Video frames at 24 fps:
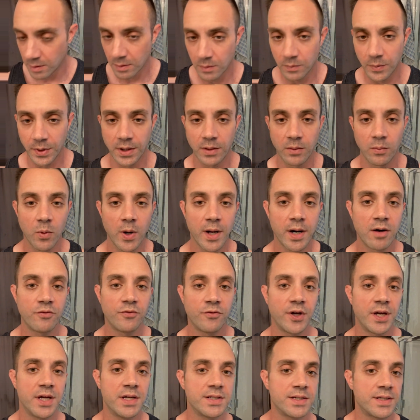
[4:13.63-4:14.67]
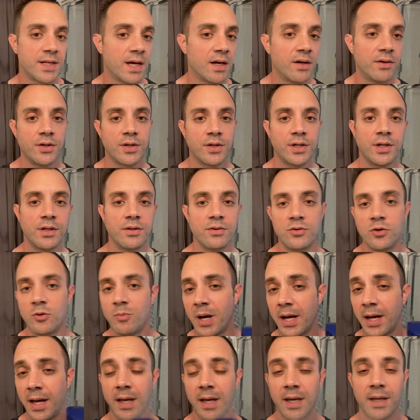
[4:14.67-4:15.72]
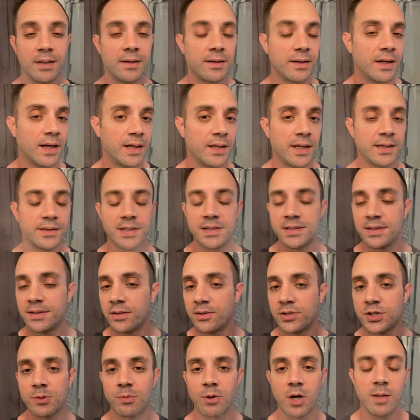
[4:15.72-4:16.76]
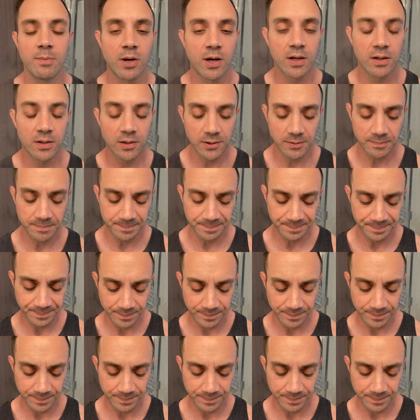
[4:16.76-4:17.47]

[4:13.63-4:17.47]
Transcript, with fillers: We can wet our face down. You can either do by hand. I like this little spray bottle.